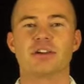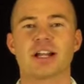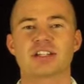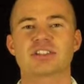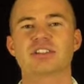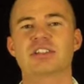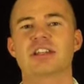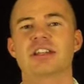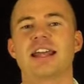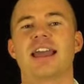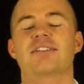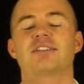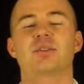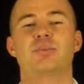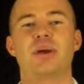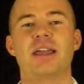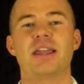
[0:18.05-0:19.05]
you're actually going to
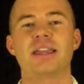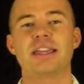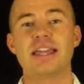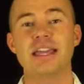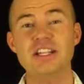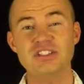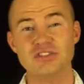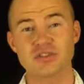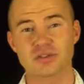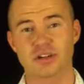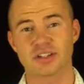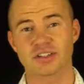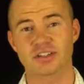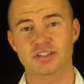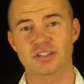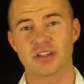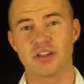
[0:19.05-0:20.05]
have to pay
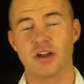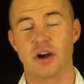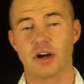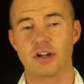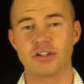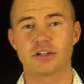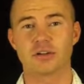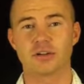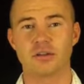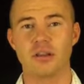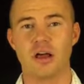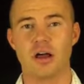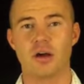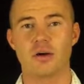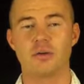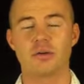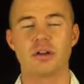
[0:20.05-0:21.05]
interest on your
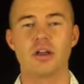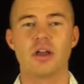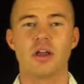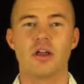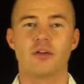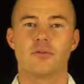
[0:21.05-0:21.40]
loan